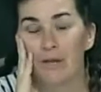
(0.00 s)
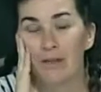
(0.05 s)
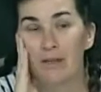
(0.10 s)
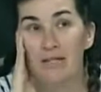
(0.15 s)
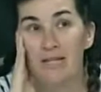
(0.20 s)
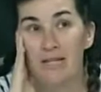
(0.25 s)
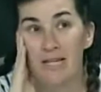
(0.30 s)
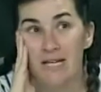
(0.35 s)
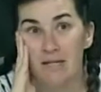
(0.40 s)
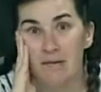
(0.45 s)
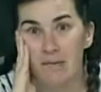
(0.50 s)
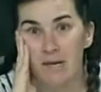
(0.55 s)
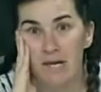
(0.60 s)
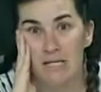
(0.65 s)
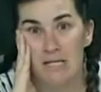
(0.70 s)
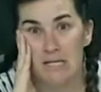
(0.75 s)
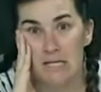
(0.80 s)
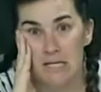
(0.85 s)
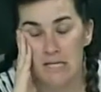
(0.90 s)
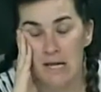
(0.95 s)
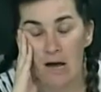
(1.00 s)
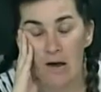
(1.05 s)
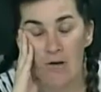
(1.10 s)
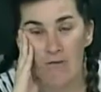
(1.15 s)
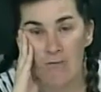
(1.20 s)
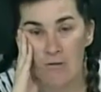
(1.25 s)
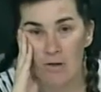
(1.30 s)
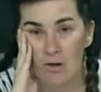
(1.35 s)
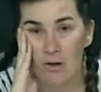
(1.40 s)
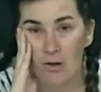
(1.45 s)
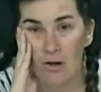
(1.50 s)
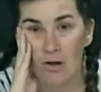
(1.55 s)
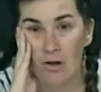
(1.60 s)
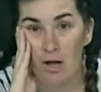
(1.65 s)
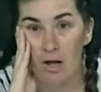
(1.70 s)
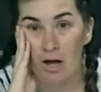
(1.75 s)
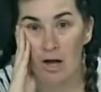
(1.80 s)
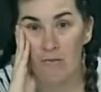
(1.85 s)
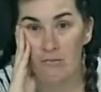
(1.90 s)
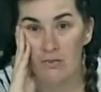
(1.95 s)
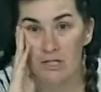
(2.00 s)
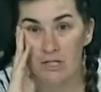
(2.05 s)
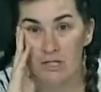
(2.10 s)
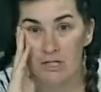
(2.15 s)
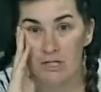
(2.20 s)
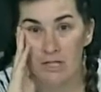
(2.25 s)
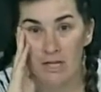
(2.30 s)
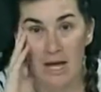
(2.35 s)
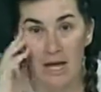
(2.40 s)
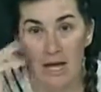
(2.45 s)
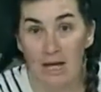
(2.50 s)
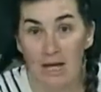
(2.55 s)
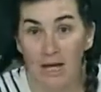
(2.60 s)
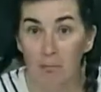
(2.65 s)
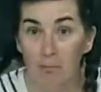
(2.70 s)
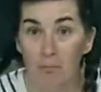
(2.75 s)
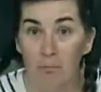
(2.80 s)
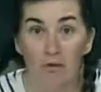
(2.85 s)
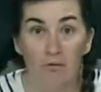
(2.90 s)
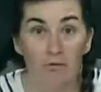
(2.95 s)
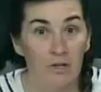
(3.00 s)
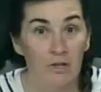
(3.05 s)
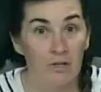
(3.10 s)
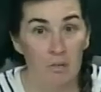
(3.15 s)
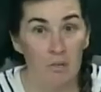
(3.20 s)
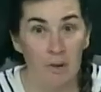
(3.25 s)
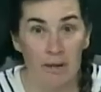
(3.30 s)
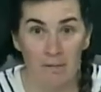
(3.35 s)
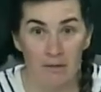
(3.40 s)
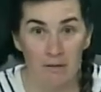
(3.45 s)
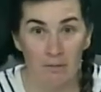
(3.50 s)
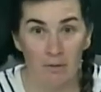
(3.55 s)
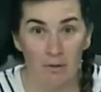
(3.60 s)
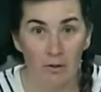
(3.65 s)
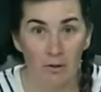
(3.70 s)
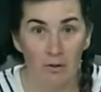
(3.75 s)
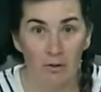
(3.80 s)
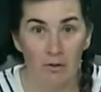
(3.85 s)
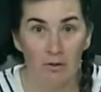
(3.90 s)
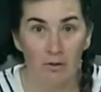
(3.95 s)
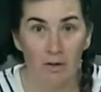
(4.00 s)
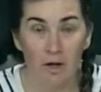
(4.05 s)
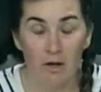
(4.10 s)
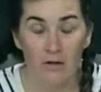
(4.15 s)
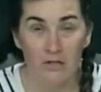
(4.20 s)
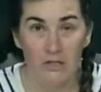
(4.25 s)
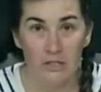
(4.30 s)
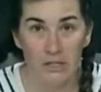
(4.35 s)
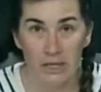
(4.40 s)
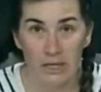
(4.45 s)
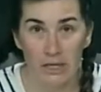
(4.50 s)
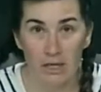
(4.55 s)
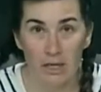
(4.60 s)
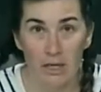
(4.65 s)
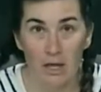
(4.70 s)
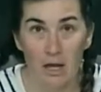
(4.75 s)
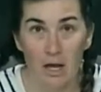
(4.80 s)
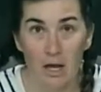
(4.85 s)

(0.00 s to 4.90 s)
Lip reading: The database is now full of just like privileged white people, largely.